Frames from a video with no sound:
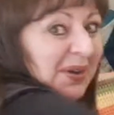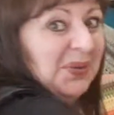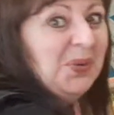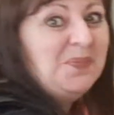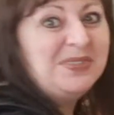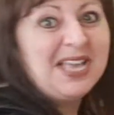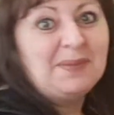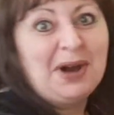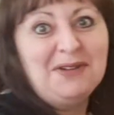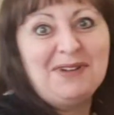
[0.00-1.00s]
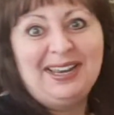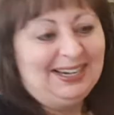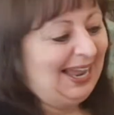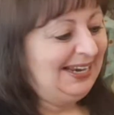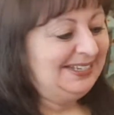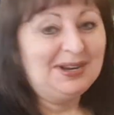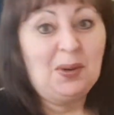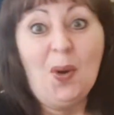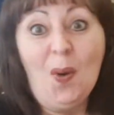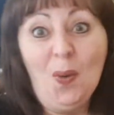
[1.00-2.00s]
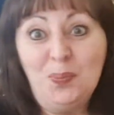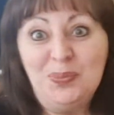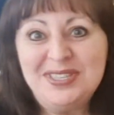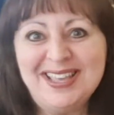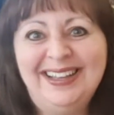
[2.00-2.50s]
Oops, am I running late? Oops.